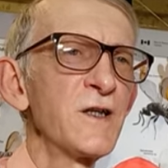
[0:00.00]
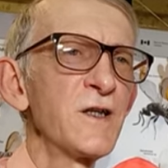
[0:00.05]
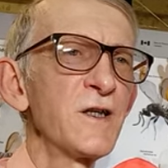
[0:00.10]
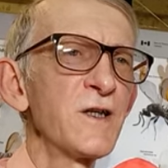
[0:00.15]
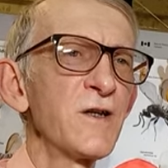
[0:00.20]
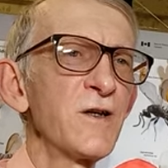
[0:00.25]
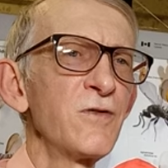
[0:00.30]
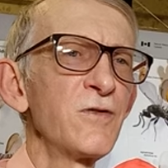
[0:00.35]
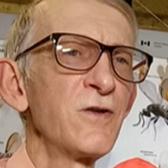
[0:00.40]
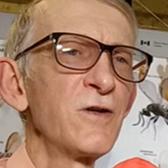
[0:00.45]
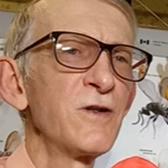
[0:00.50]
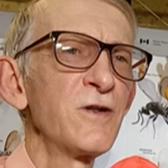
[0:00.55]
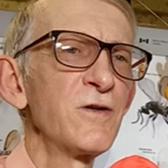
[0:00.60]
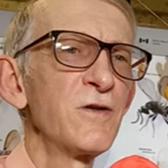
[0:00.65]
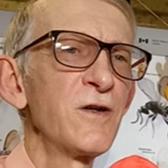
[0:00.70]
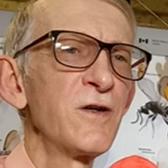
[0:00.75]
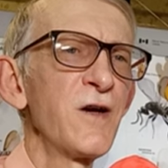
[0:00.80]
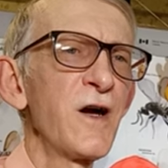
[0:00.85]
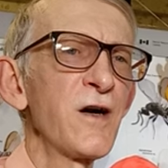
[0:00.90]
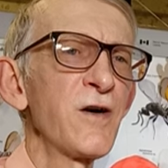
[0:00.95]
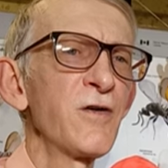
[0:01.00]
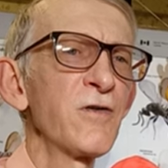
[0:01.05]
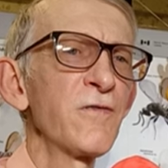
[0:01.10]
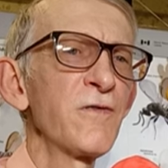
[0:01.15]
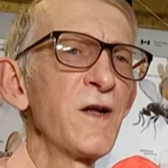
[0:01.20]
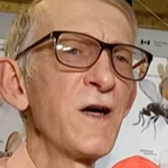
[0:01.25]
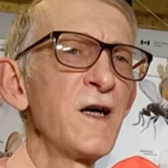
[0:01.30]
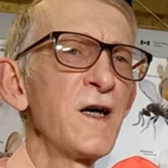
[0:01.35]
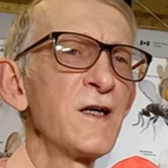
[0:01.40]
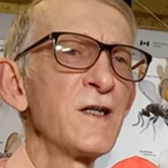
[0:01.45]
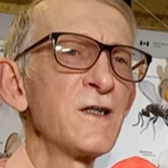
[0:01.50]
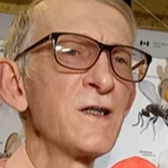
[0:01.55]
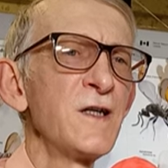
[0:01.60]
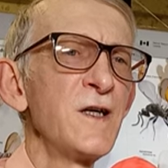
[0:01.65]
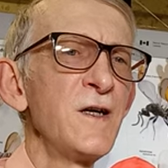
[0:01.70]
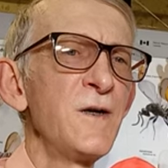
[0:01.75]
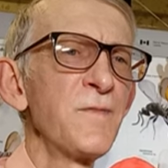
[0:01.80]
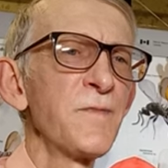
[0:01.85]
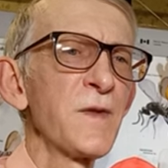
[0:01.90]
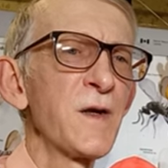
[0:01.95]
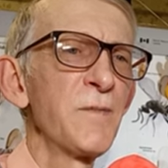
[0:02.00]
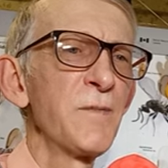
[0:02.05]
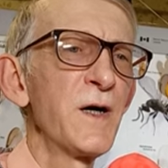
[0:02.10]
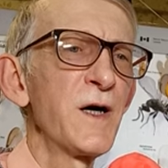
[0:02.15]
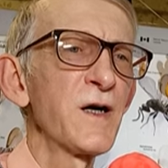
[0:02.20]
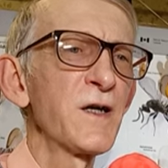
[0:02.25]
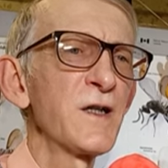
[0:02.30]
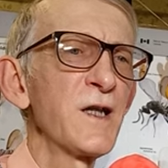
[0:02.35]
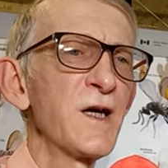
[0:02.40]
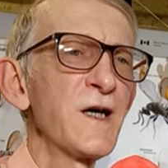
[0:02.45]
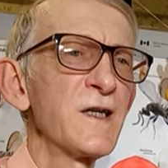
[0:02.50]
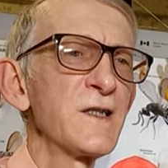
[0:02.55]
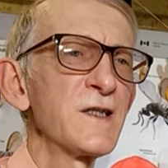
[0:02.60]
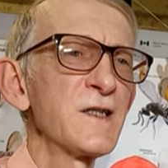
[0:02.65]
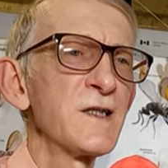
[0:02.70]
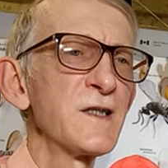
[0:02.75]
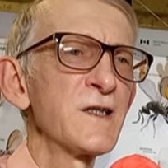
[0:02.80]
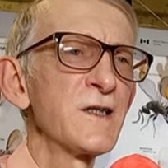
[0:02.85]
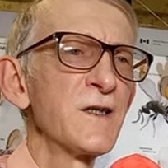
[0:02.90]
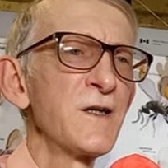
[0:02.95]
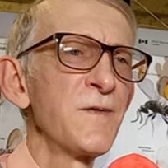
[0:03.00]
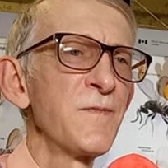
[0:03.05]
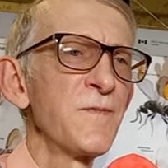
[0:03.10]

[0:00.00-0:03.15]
including dragonflies, bark lices,